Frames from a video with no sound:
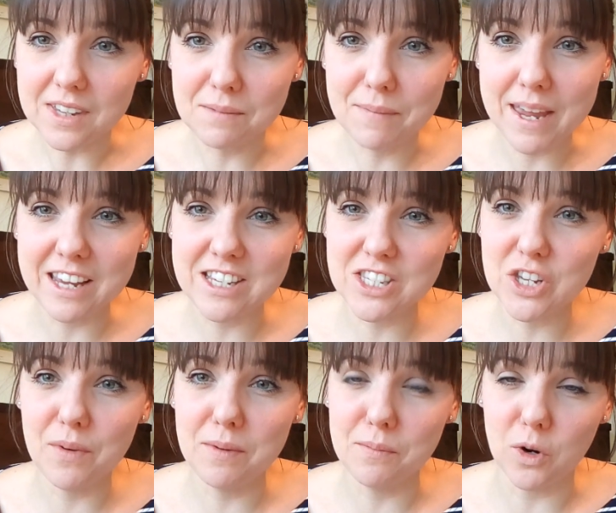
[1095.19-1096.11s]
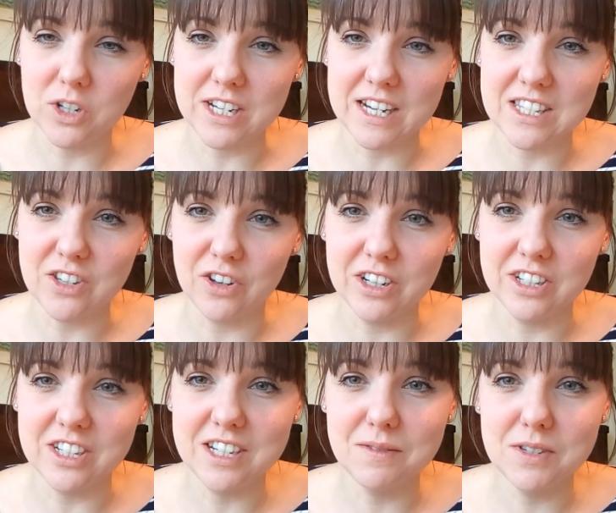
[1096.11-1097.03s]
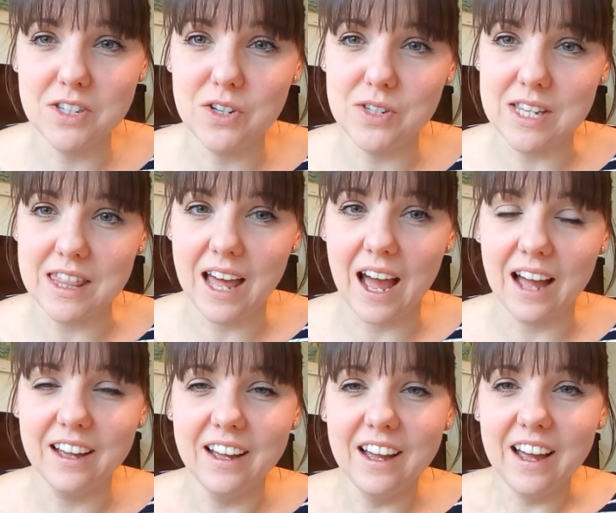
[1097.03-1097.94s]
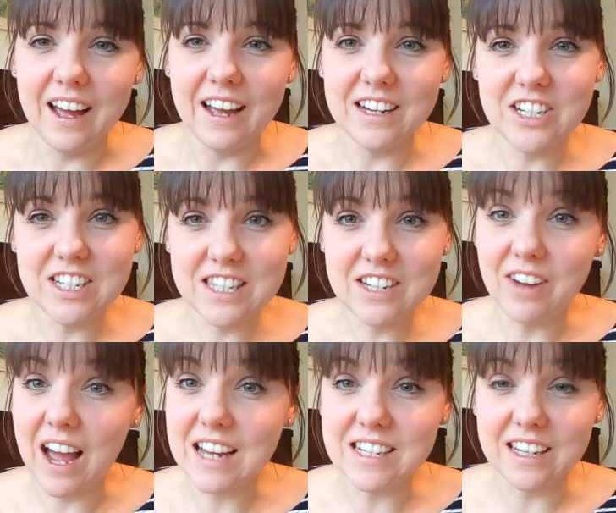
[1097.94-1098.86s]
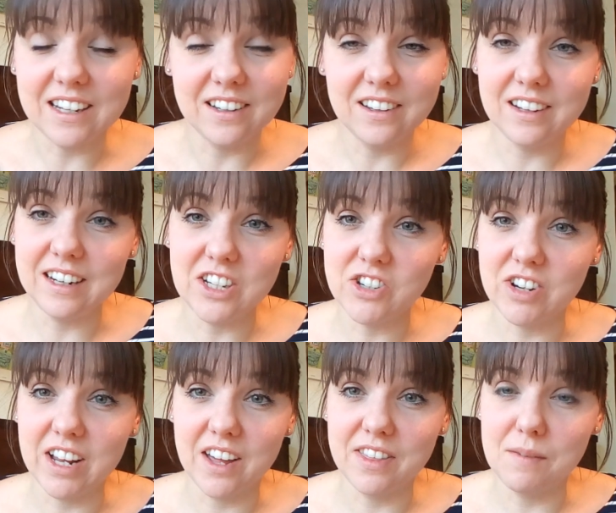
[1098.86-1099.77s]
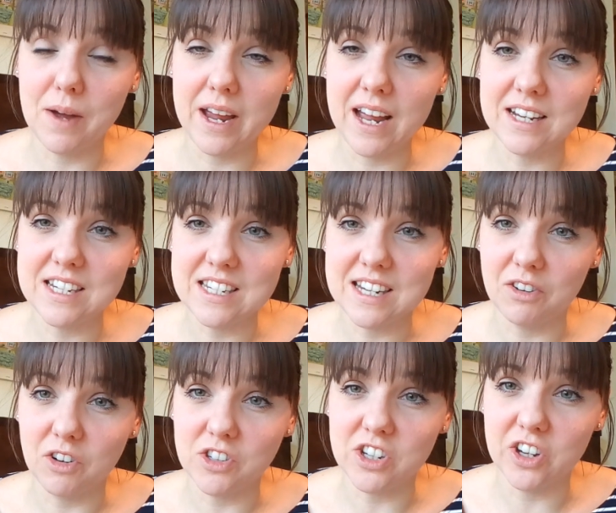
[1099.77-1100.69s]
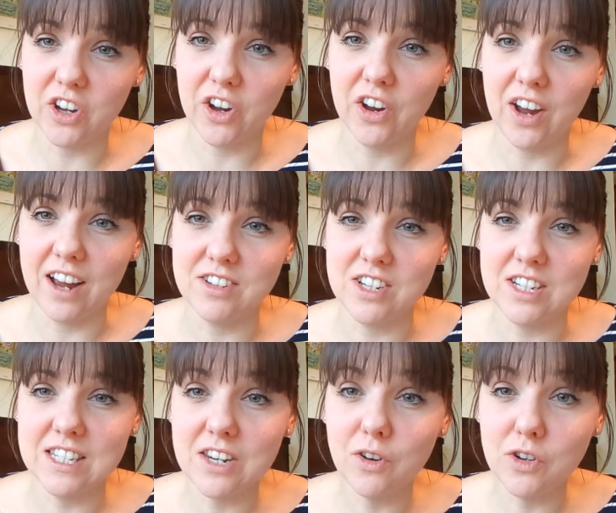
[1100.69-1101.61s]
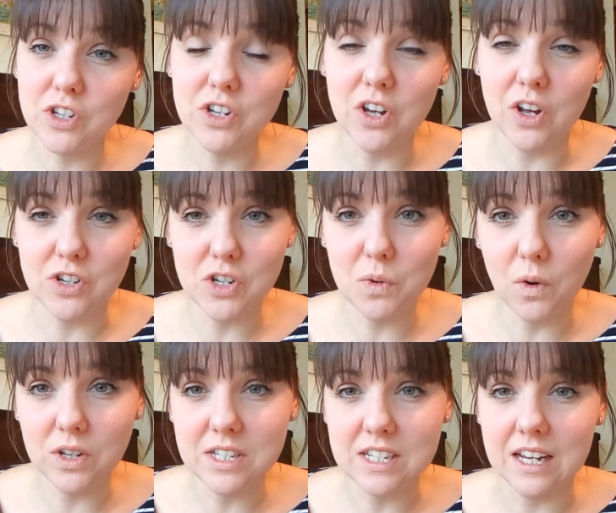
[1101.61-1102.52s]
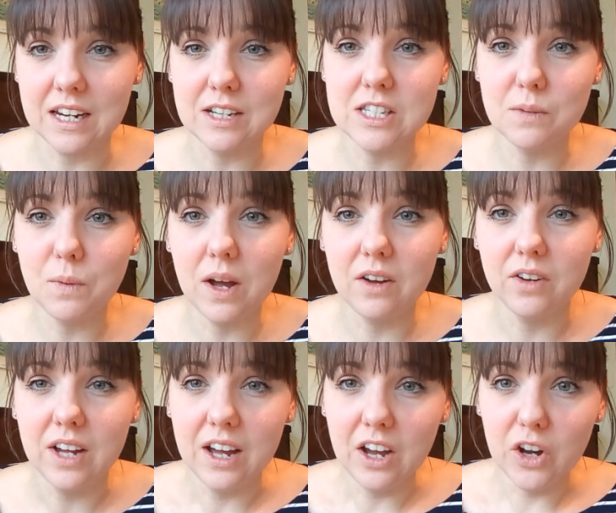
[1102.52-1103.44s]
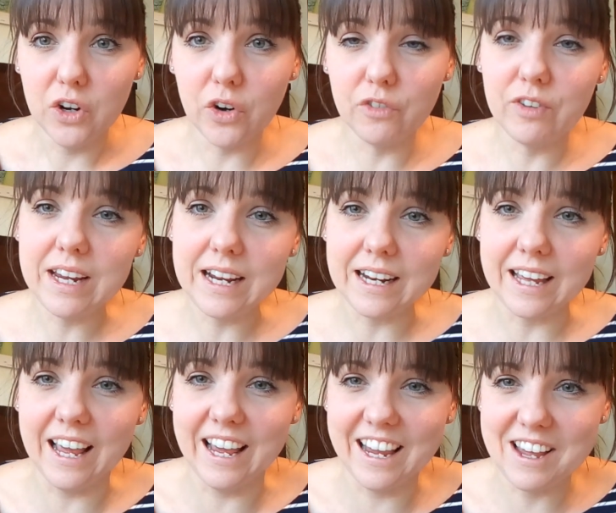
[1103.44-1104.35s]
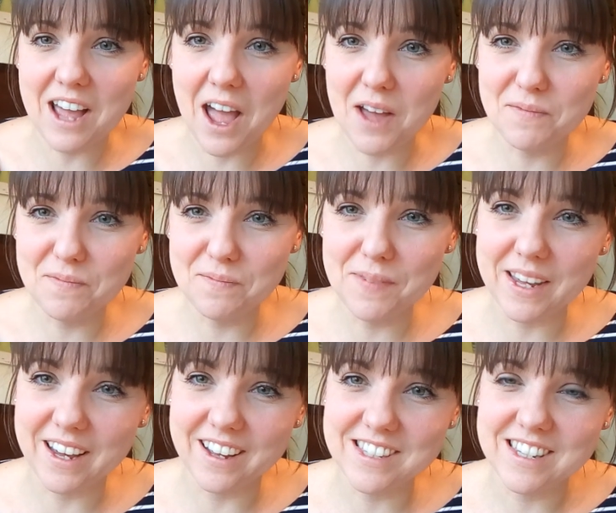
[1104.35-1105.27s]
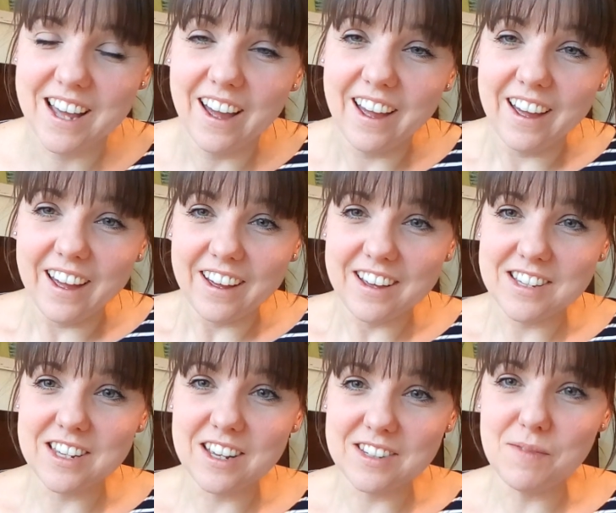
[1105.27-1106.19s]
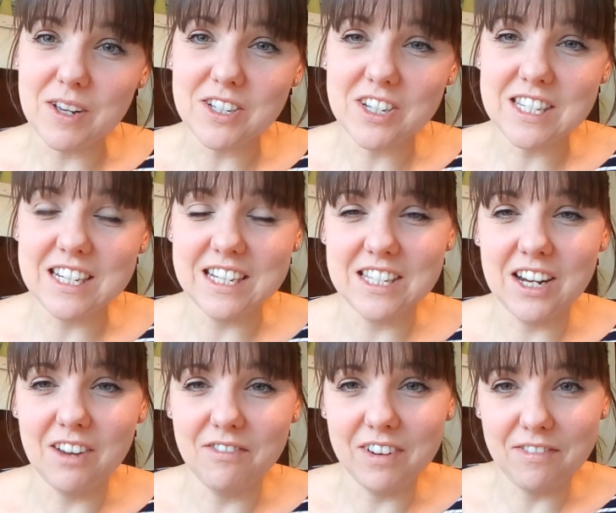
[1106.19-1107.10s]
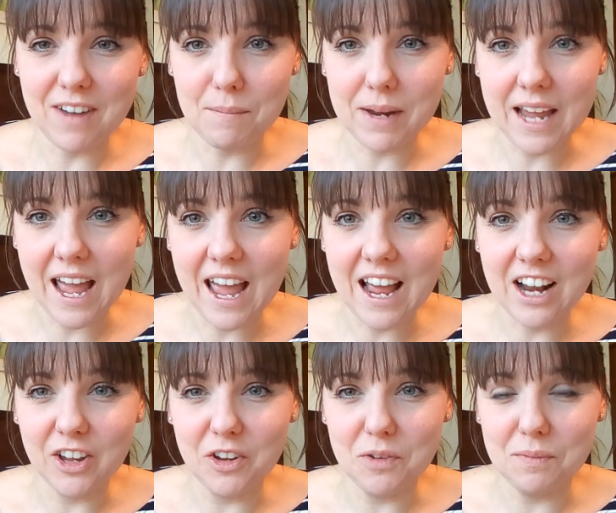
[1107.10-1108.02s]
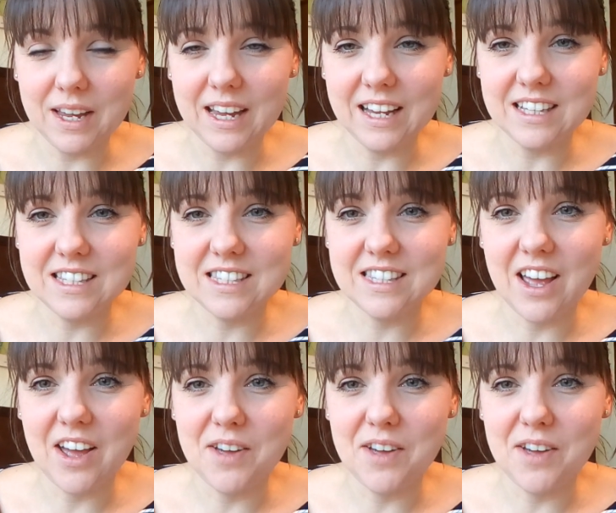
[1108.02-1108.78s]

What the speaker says: making sewing projects on. And she was using that, and she still had it, literally. I think my auntie's now got it at her house. She said, oh, do you want it? And I said, well, not really, because as much as it is a lovely family heirloom, it's